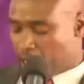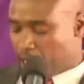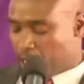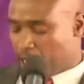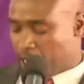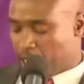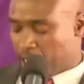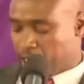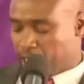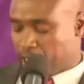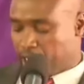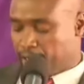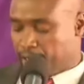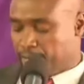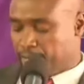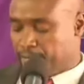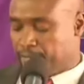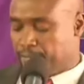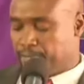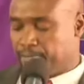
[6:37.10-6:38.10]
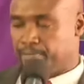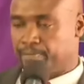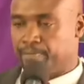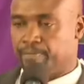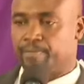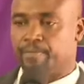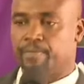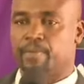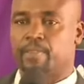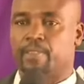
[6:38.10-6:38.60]

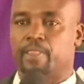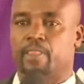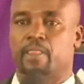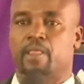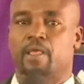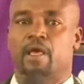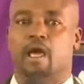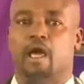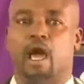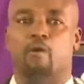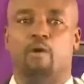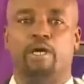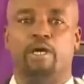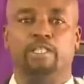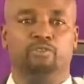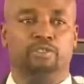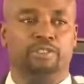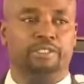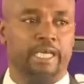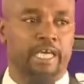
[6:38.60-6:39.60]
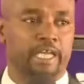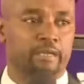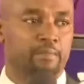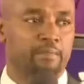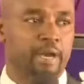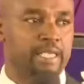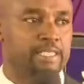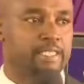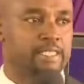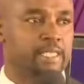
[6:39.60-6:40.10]
I want to start
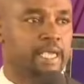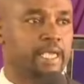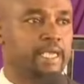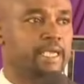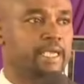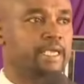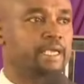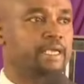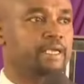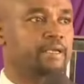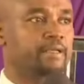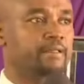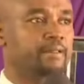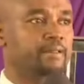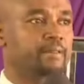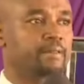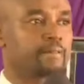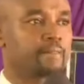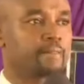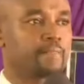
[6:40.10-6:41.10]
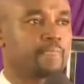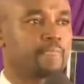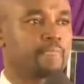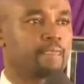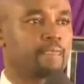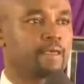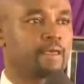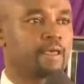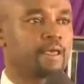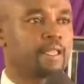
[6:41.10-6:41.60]
by saying
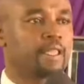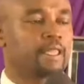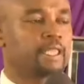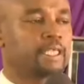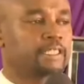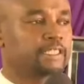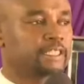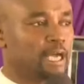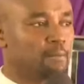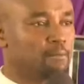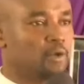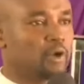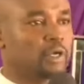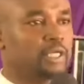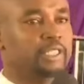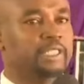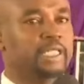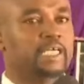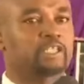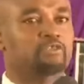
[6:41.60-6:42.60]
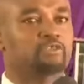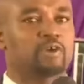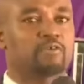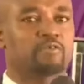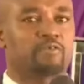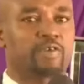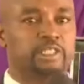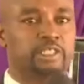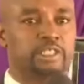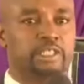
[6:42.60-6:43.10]
the summon that we
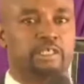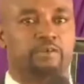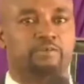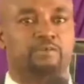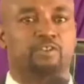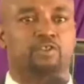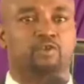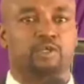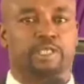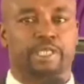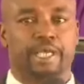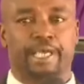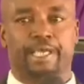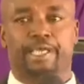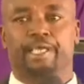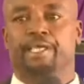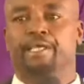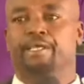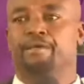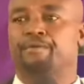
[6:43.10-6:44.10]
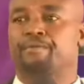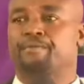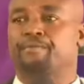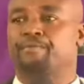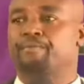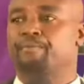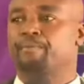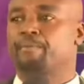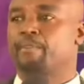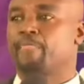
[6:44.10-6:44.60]
have received today
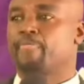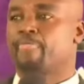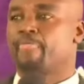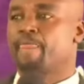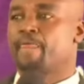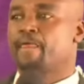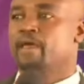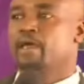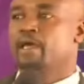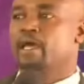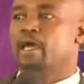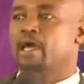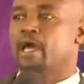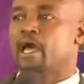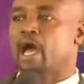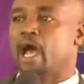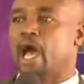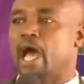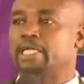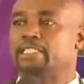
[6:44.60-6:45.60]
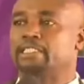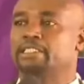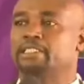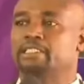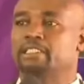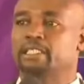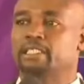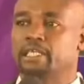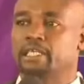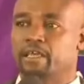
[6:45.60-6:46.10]

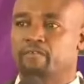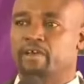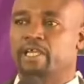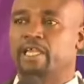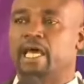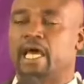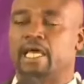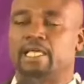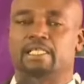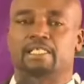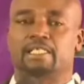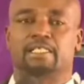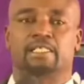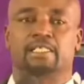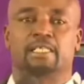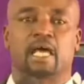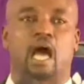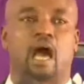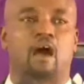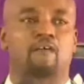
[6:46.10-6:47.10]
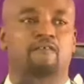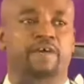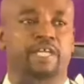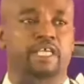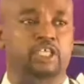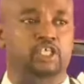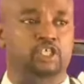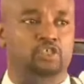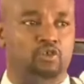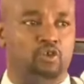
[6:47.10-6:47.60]
has given us a
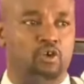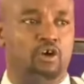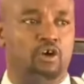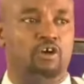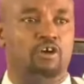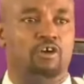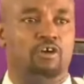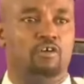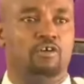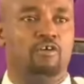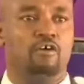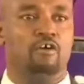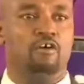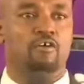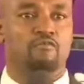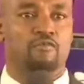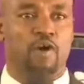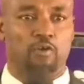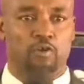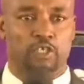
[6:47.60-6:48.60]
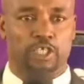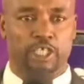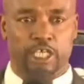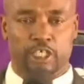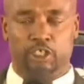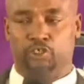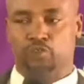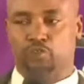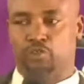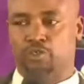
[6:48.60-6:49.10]
very strong
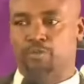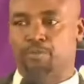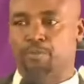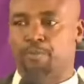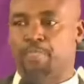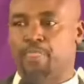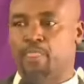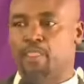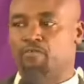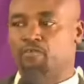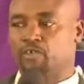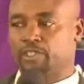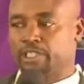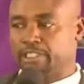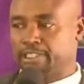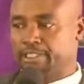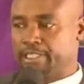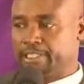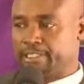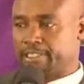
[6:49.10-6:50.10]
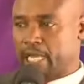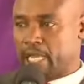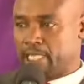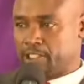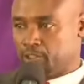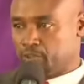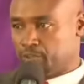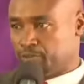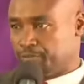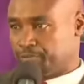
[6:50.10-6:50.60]
foundation for this
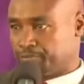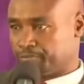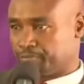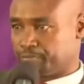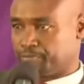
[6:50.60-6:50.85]
discussion.